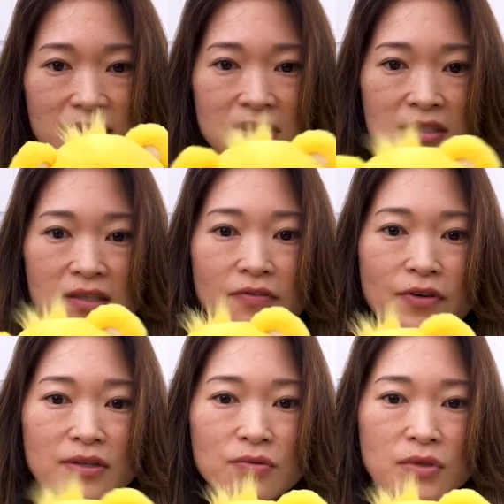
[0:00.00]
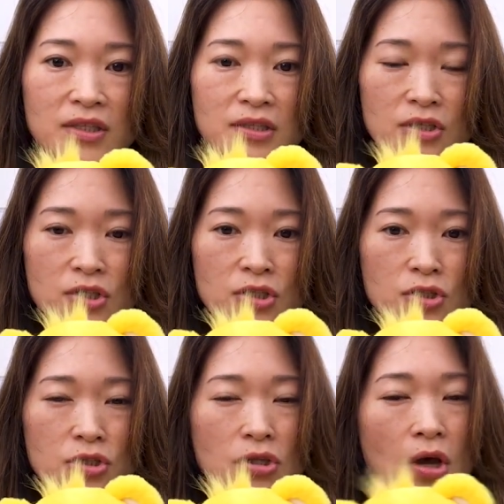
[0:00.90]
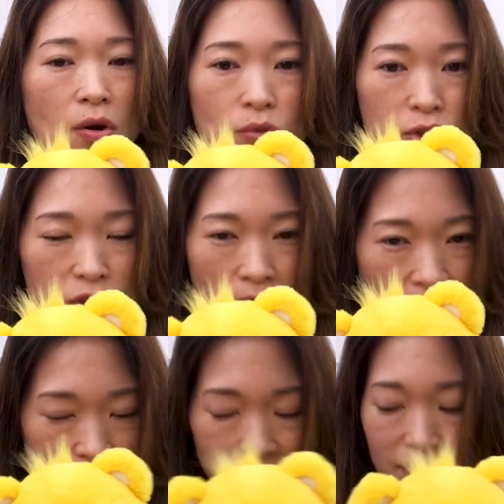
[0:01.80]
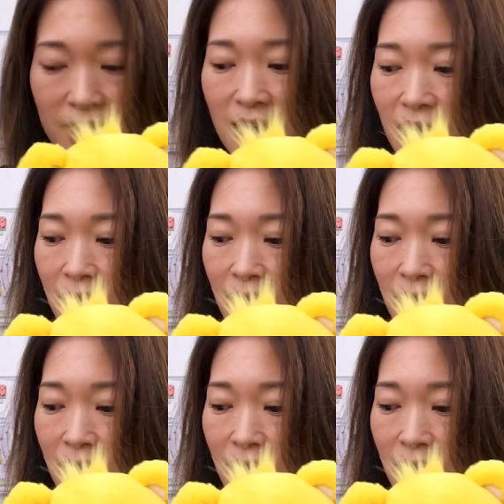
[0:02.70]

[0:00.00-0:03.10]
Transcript: It's different. But this is just so soft.